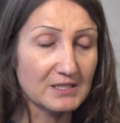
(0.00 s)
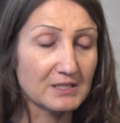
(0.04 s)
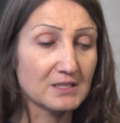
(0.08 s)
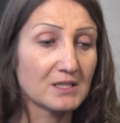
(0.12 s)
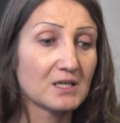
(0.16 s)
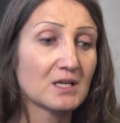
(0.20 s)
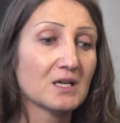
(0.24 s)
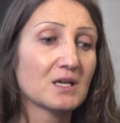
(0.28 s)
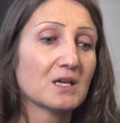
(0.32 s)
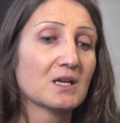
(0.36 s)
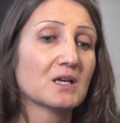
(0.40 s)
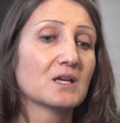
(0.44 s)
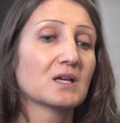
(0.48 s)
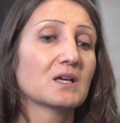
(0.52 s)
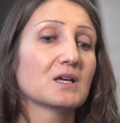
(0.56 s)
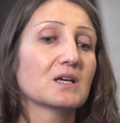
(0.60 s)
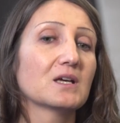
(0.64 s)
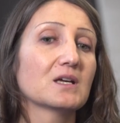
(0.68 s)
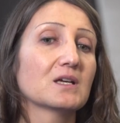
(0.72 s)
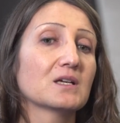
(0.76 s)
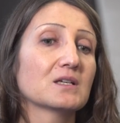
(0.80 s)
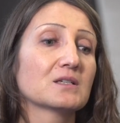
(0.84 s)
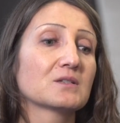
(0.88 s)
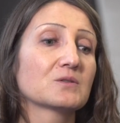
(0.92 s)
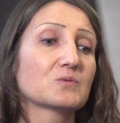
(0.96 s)
and
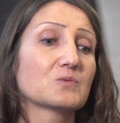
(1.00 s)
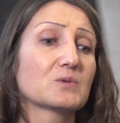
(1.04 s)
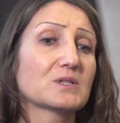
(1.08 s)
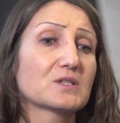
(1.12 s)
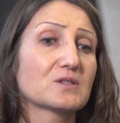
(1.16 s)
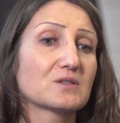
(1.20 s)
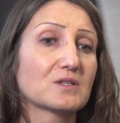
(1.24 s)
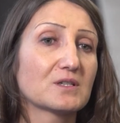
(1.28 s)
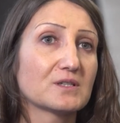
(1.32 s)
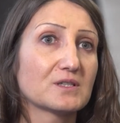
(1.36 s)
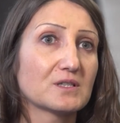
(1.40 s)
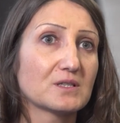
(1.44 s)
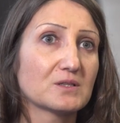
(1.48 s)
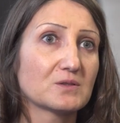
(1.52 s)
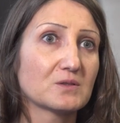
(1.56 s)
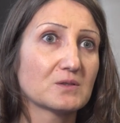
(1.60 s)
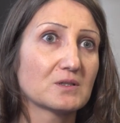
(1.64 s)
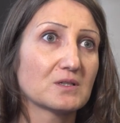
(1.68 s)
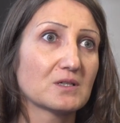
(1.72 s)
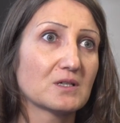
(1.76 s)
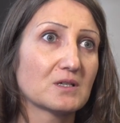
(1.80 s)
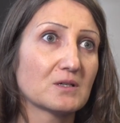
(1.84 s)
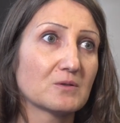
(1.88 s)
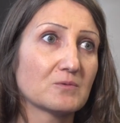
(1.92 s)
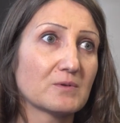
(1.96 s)
and we started
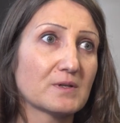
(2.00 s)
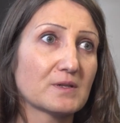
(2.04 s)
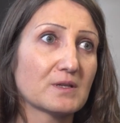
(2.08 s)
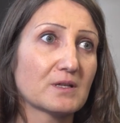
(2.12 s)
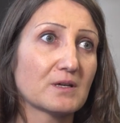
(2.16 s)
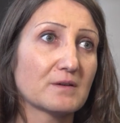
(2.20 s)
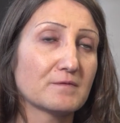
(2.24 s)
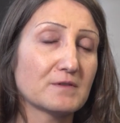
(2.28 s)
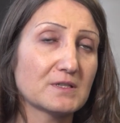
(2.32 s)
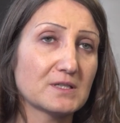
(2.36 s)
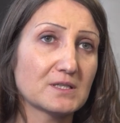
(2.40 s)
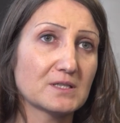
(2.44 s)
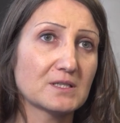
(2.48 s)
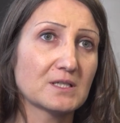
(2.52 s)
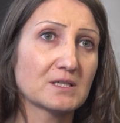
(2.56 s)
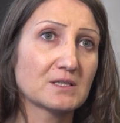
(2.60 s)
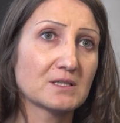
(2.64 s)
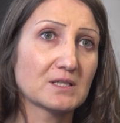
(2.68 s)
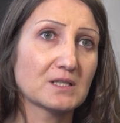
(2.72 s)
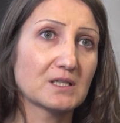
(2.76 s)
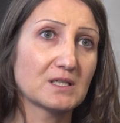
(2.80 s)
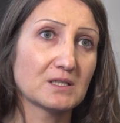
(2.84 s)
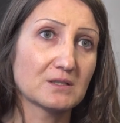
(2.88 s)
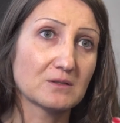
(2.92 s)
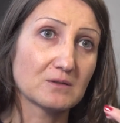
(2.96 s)
uh, with uh, visiting
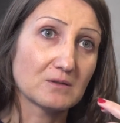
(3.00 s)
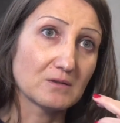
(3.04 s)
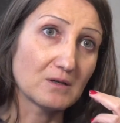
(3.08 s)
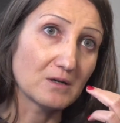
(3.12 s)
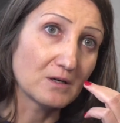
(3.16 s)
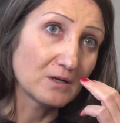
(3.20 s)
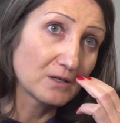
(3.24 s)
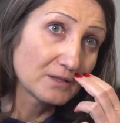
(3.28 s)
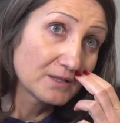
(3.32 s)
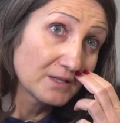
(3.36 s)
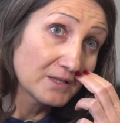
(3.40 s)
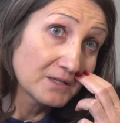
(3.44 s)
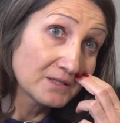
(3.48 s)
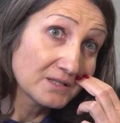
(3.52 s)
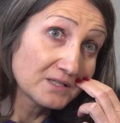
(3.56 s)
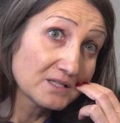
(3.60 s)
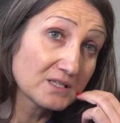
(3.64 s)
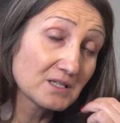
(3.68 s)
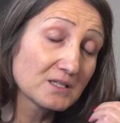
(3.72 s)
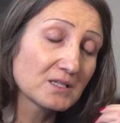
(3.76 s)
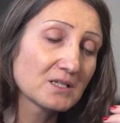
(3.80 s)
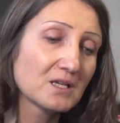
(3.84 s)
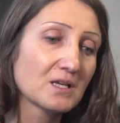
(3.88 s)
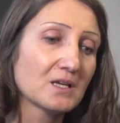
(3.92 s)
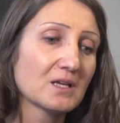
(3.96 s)
the
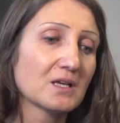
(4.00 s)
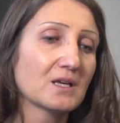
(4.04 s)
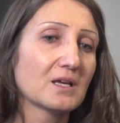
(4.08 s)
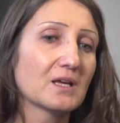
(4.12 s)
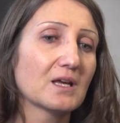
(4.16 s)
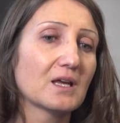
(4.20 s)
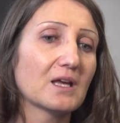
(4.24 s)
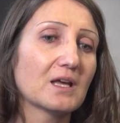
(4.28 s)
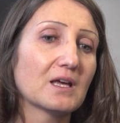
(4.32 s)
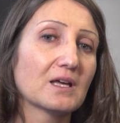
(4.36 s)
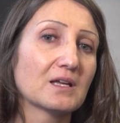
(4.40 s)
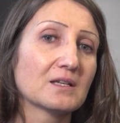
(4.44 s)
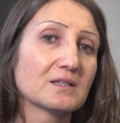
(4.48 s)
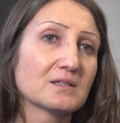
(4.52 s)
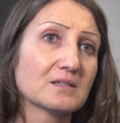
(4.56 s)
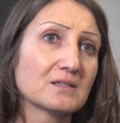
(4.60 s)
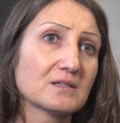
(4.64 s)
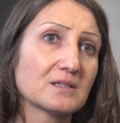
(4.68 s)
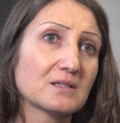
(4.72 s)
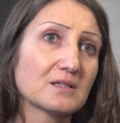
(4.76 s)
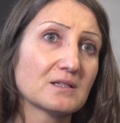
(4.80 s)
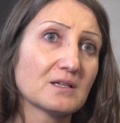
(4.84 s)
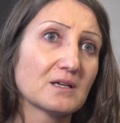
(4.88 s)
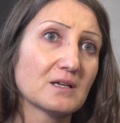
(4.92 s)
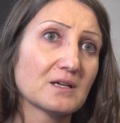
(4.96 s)
kindergartens
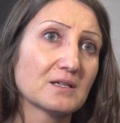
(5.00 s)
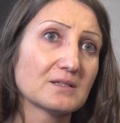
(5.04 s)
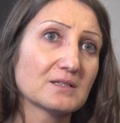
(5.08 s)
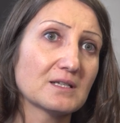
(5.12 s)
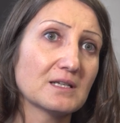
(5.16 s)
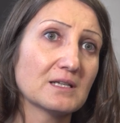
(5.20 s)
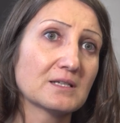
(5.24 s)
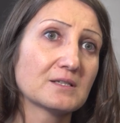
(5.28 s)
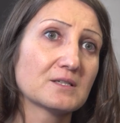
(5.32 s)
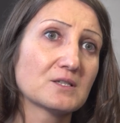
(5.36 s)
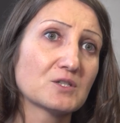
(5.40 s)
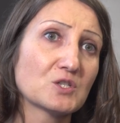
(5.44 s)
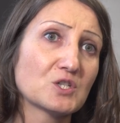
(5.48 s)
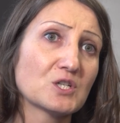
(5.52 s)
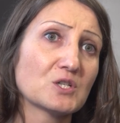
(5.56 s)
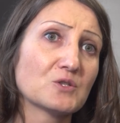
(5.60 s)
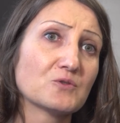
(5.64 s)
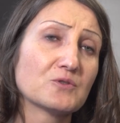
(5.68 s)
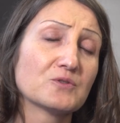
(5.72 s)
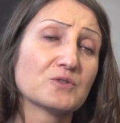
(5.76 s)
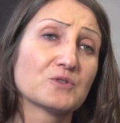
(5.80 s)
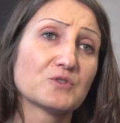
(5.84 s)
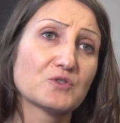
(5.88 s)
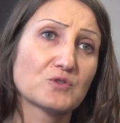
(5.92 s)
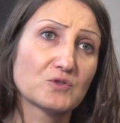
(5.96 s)
and uh, telling the
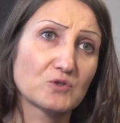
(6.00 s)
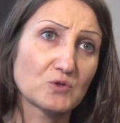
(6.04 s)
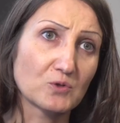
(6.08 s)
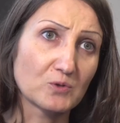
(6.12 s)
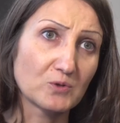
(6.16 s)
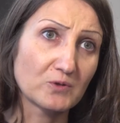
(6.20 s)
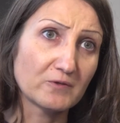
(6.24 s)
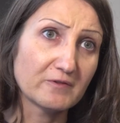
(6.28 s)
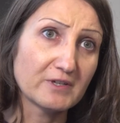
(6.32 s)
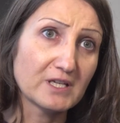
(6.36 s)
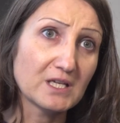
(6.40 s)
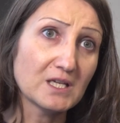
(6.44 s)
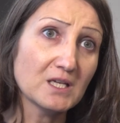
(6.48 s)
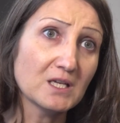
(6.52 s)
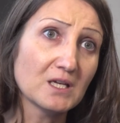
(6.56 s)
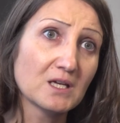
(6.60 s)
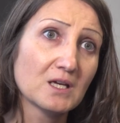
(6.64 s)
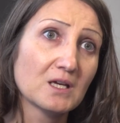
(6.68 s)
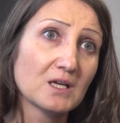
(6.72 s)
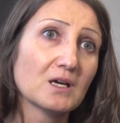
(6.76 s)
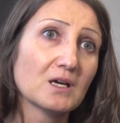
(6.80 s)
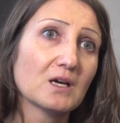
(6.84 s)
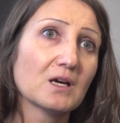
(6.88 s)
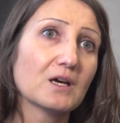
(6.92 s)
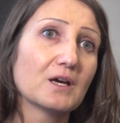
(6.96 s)
children a story
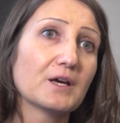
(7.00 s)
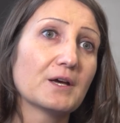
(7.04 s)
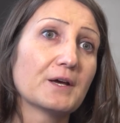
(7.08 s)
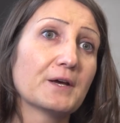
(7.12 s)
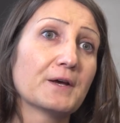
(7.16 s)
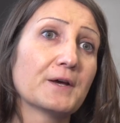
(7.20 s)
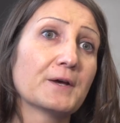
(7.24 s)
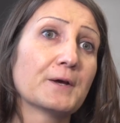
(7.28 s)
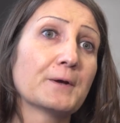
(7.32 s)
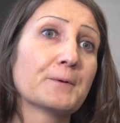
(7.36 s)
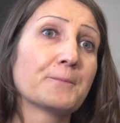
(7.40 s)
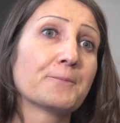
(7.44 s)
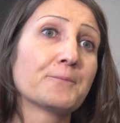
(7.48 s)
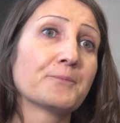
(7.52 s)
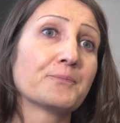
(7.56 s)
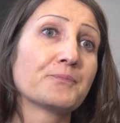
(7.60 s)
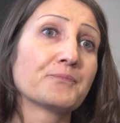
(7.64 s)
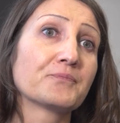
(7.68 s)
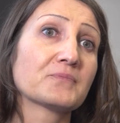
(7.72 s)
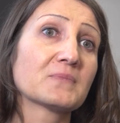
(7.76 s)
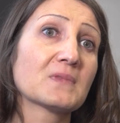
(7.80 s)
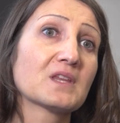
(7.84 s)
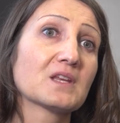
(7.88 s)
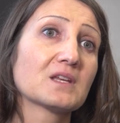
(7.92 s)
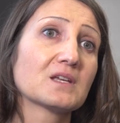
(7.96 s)

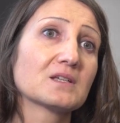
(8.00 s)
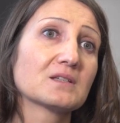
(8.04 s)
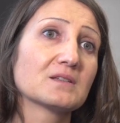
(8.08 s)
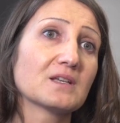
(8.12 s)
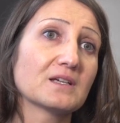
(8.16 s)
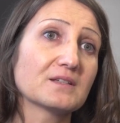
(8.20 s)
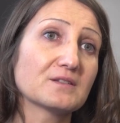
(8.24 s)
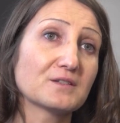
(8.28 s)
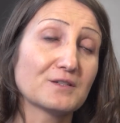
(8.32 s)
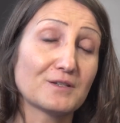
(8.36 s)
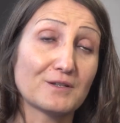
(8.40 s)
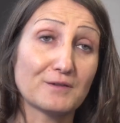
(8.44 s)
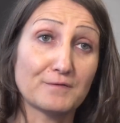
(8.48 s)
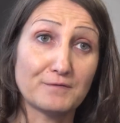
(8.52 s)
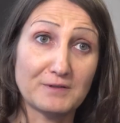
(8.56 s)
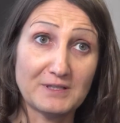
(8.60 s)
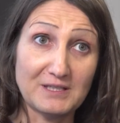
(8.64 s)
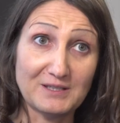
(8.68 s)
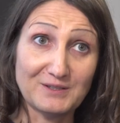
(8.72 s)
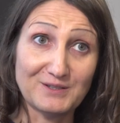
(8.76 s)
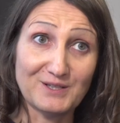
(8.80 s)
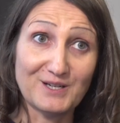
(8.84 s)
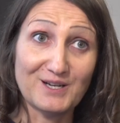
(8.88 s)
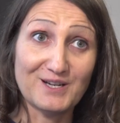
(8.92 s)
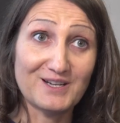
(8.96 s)
um, that uh,
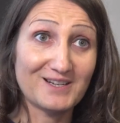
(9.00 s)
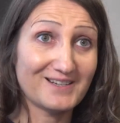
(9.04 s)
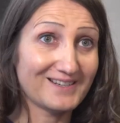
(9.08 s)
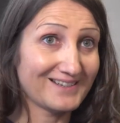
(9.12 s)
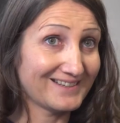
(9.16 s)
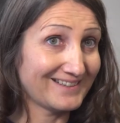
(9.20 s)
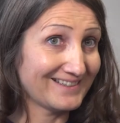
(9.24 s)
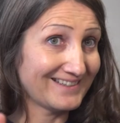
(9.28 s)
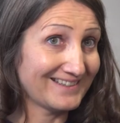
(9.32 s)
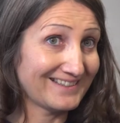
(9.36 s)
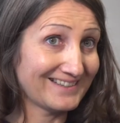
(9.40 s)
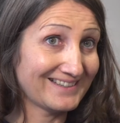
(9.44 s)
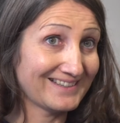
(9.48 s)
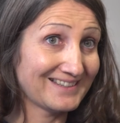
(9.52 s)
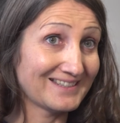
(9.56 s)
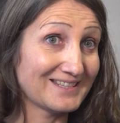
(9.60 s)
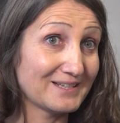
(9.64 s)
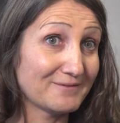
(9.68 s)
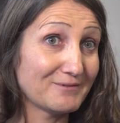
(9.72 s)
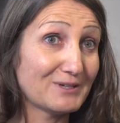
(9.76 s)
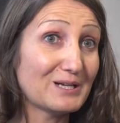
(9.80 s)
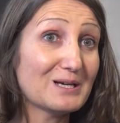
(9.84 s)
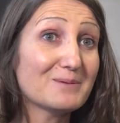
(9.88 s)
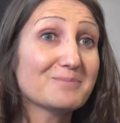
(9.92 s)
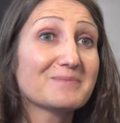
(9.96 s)
Frida uh,
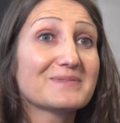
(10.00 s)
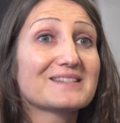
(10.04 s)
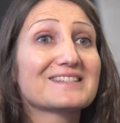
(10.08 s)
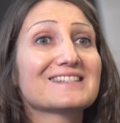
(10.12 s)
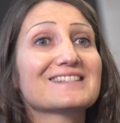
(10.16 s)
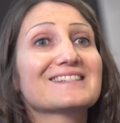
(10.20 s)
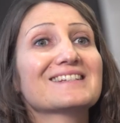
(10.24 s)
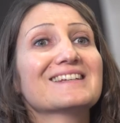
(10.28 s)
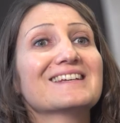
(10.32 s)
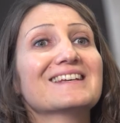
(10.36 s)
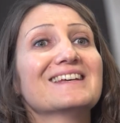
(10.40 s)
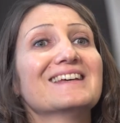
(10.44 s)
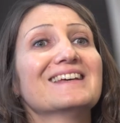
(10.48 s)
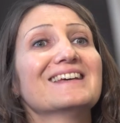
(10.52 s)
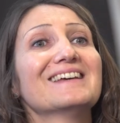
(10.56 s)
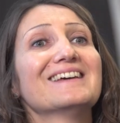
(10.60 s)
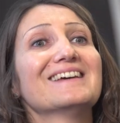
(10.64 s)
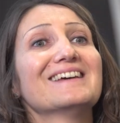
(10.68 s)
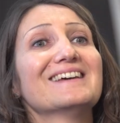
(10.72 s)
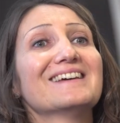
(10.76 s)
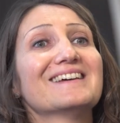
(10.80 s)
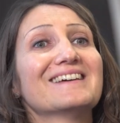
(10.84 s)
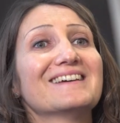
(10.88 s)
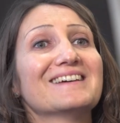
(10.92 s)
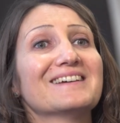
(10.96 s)
developed
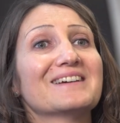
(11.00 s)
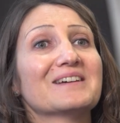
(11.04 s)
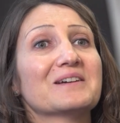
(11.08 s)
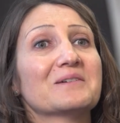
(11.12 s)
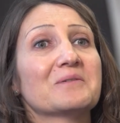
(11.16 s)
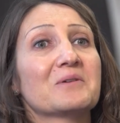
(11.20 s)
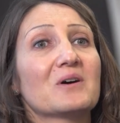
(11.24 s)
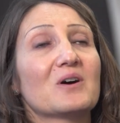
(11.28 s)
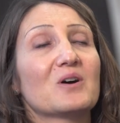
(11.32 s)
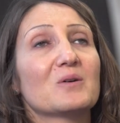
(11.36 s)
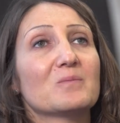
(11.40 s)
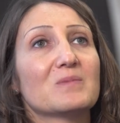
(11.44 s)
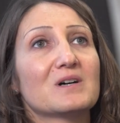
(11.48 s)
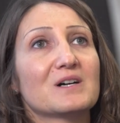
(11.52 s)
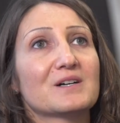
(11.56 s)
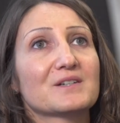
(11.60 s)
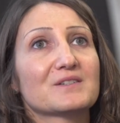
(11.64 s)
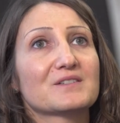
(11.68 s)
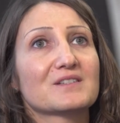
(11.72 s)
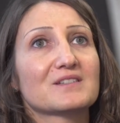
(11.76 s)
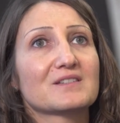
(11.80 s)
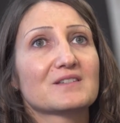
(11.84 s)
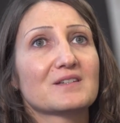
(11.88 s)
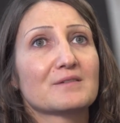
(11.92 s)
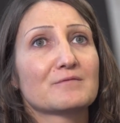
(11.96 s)
uh,
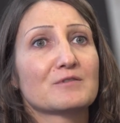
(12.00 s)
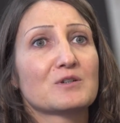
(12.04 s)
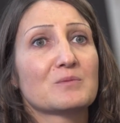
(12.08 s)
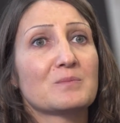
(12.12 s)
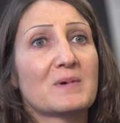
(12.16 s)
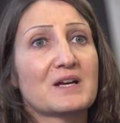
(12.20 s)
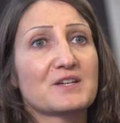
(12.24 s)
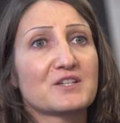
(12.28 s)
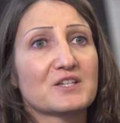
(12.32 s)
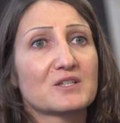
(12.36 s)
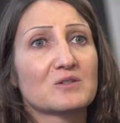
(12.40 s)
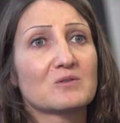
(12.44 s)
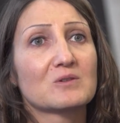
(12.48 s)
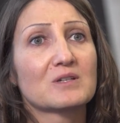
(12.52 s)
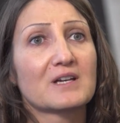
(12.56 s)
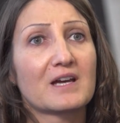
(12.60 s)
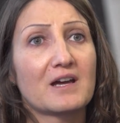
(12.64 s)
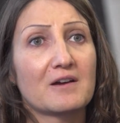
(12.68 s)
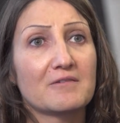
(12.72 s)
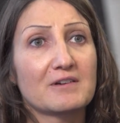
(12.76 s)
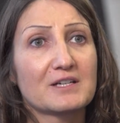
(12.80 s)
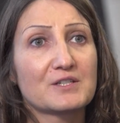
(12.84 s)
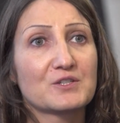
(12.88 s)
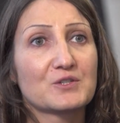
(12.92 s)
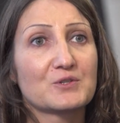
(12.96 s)
about several magical
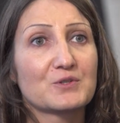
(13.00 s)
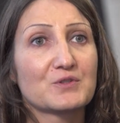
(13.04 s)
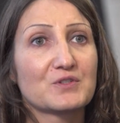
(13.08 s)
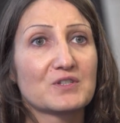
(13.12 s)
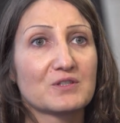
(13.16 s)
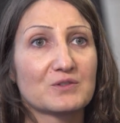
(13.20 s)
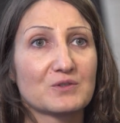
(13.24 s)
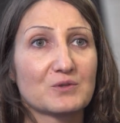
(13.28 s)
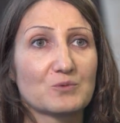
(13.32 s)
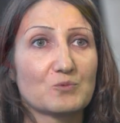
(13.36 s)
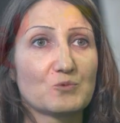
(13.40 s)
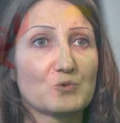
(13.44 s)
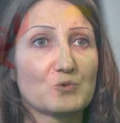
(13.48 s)
characters in the